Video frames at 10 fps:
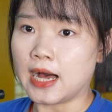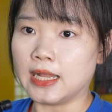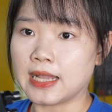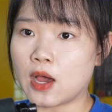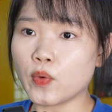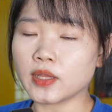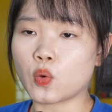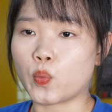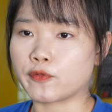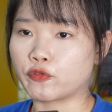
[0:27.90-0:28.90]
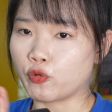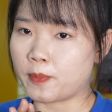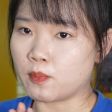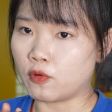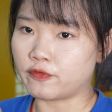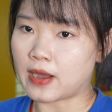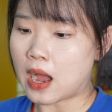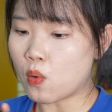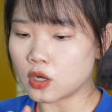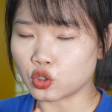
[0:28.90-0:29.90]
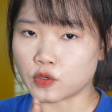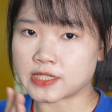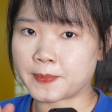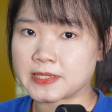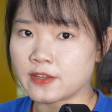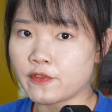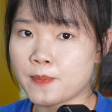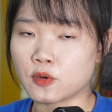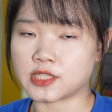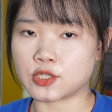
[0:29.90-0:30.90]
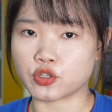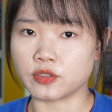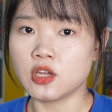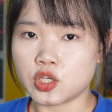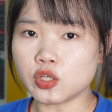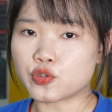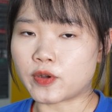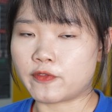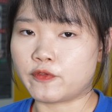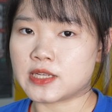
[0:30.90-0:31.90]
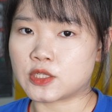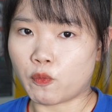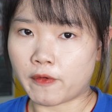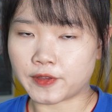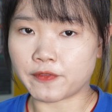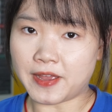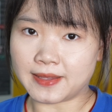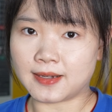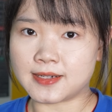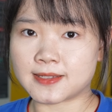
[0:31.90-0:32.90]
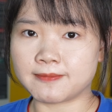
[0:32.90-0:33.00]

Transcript: allowing the wheel to be moved outward to a specific position, usually first with the fenders,